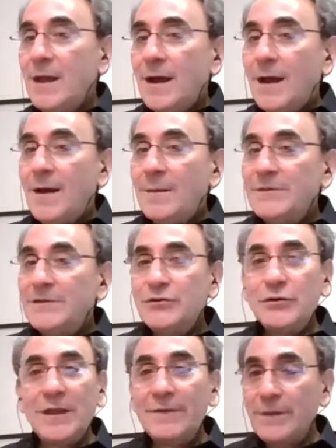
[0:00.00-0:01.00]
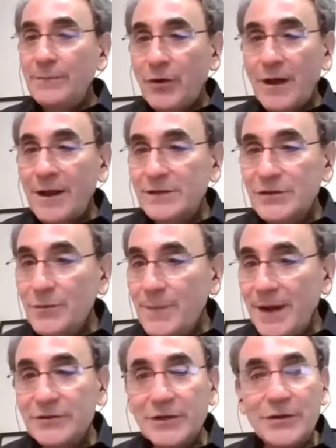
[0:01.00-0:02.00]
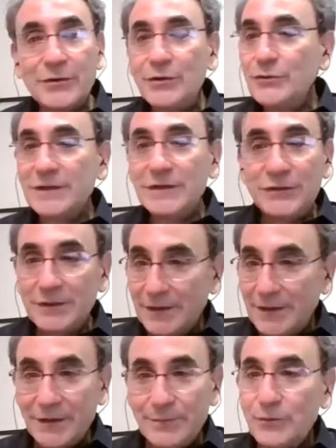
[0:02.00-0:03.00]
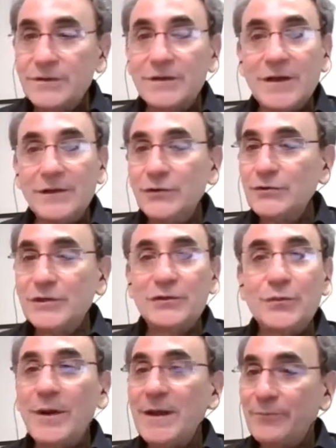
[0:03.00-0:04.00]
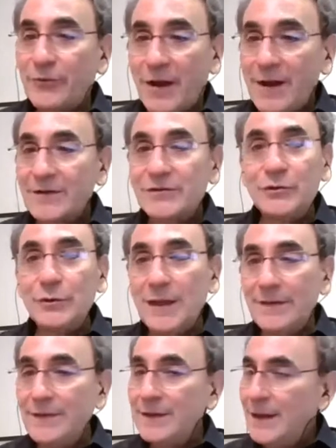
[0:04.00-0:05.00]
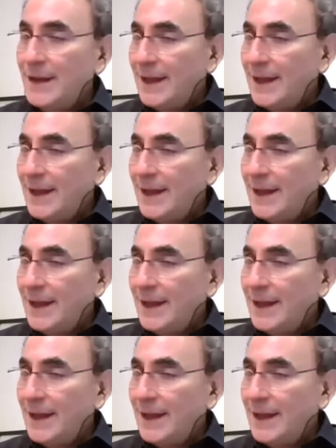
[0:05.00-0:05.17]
Um, since you love the product so much, I know you're using another person, uh, using twenty products and you love it,